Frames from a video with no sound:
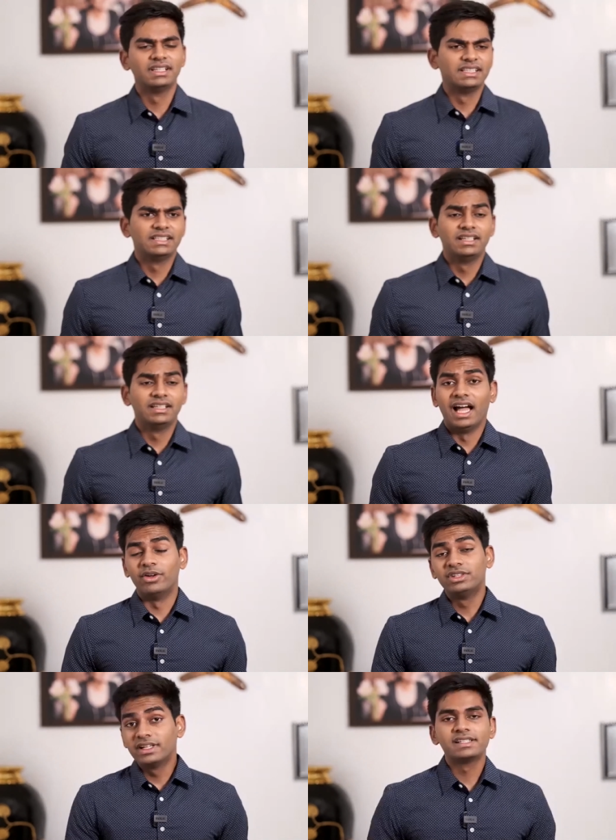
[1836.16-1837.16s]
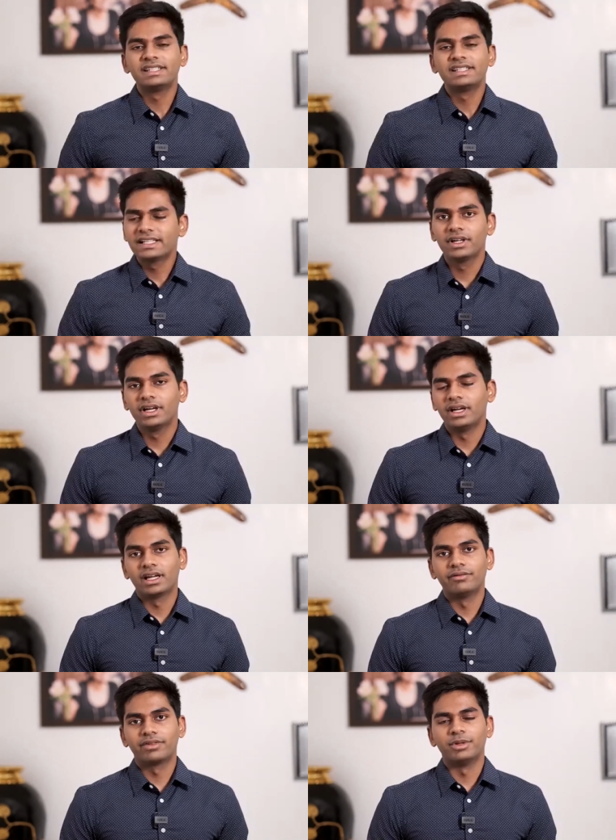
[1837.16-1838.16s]
I was earning a six-figure income
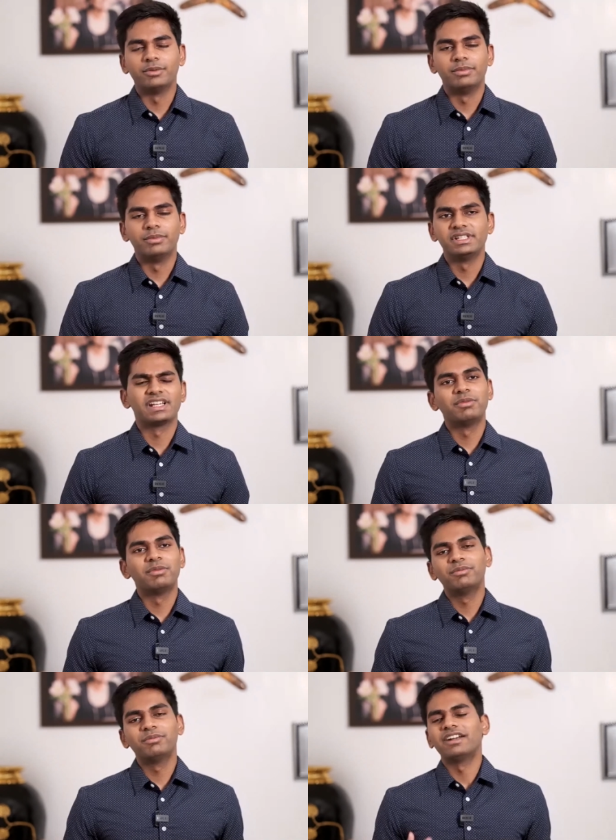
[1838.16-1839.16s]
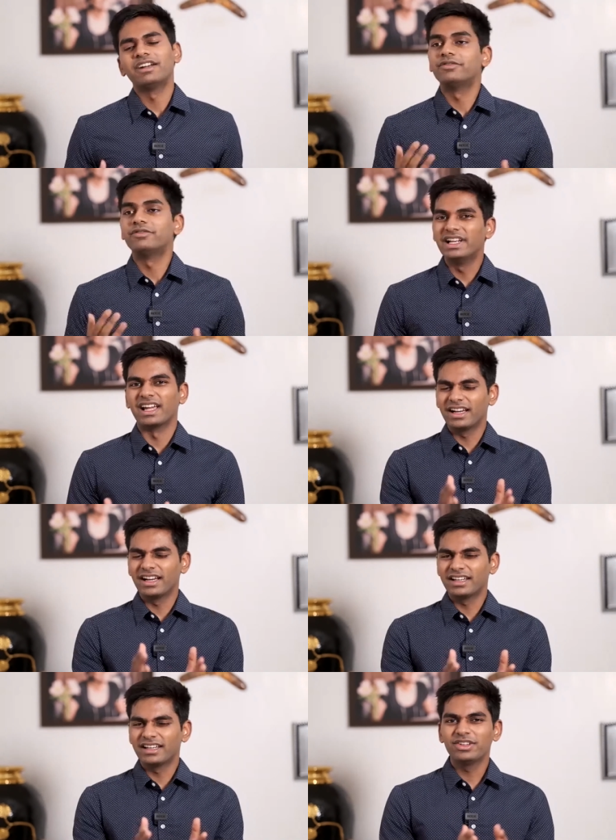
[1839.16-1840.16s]
from the business. I remember that feeling. I, I tell
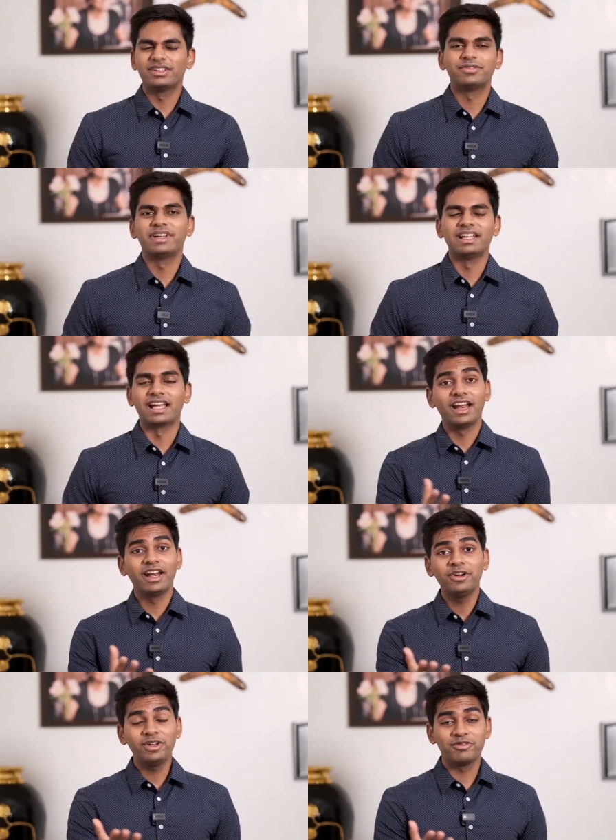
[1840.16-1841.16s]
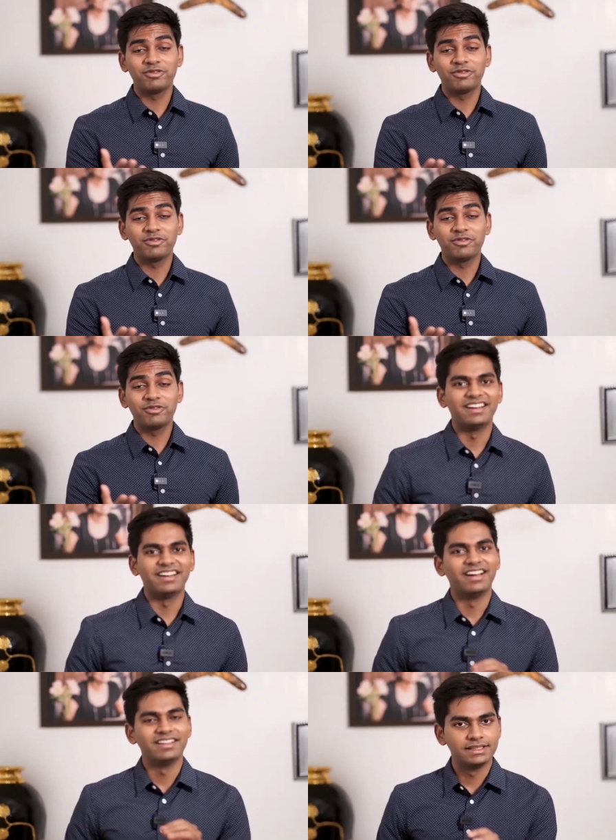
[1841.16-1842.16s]
you this feeling. I, I, don't know if any. I don't
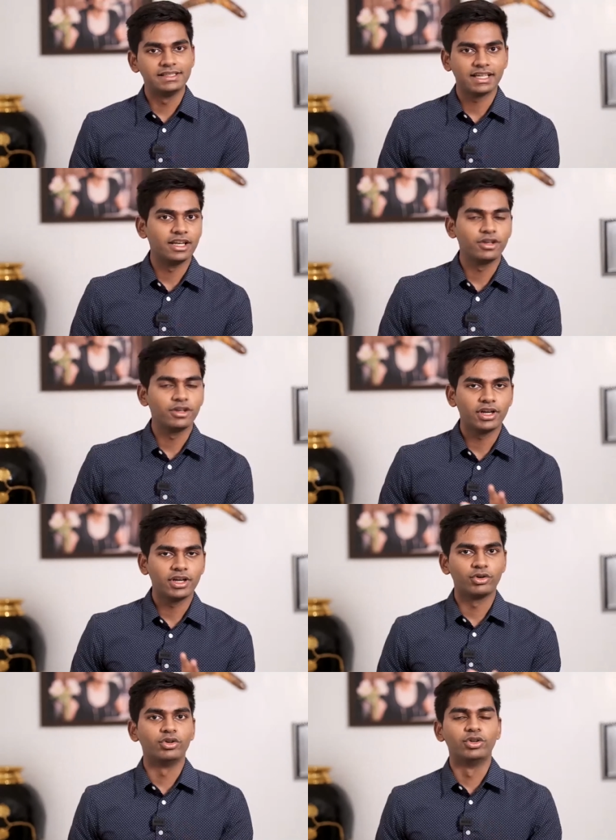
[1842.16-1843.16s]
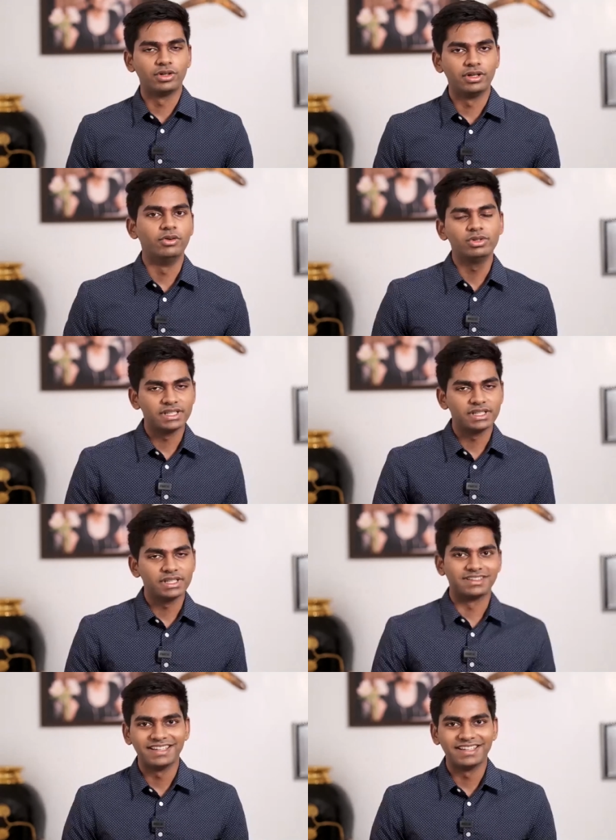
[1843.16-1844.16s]
suggest anyone if you do do such a
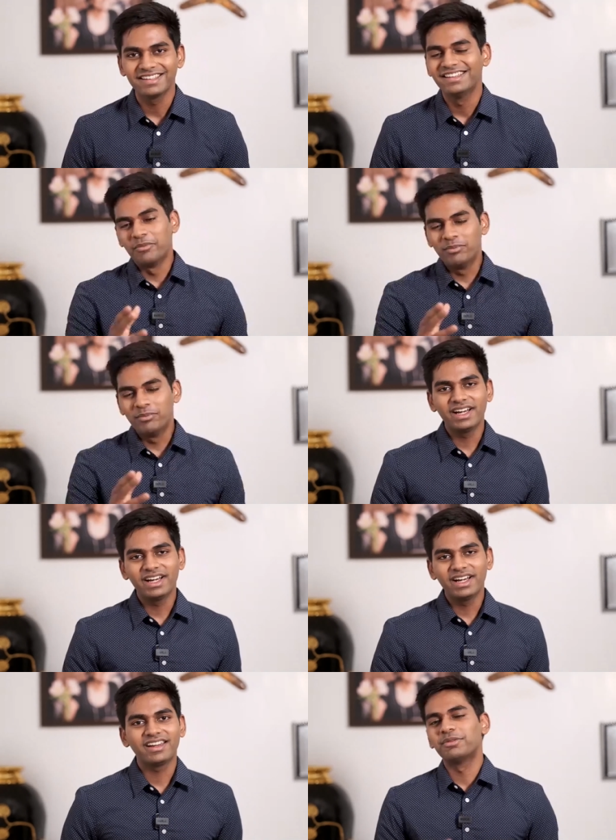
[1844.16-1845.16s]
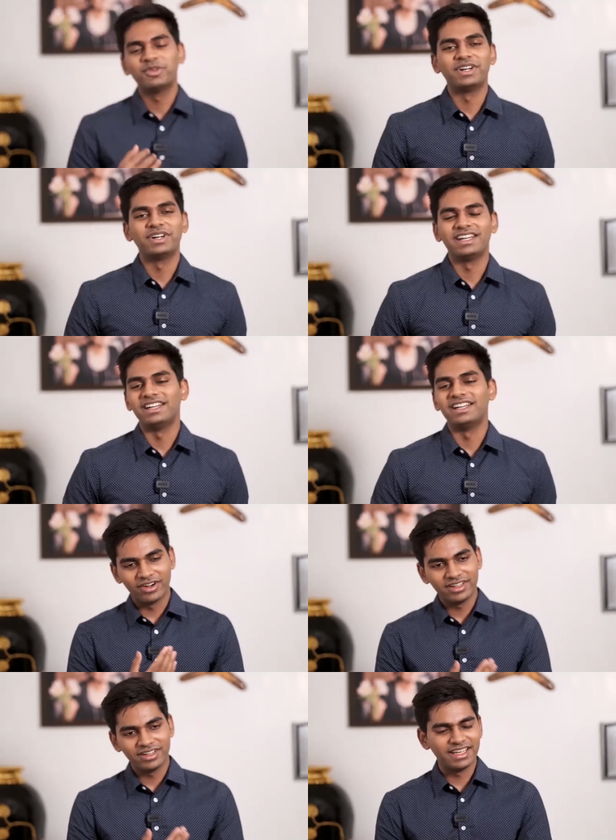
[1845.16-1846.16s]
thing. But I remember what I did. I got the
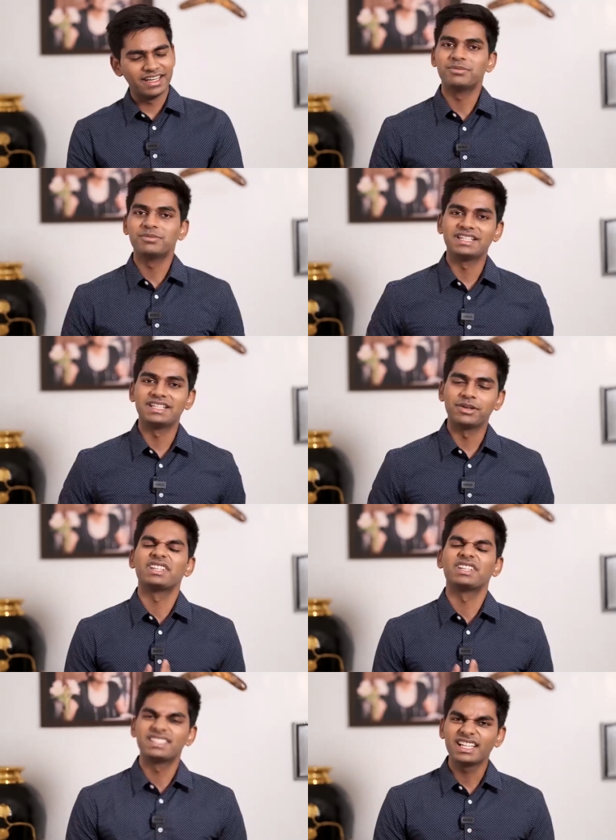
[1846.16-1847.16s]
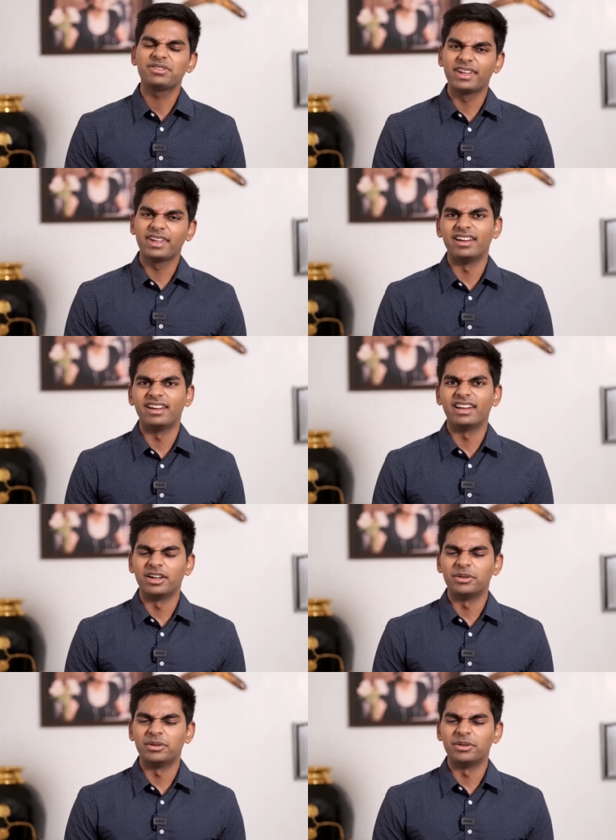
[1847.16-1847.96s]
income statement with a six-figure income,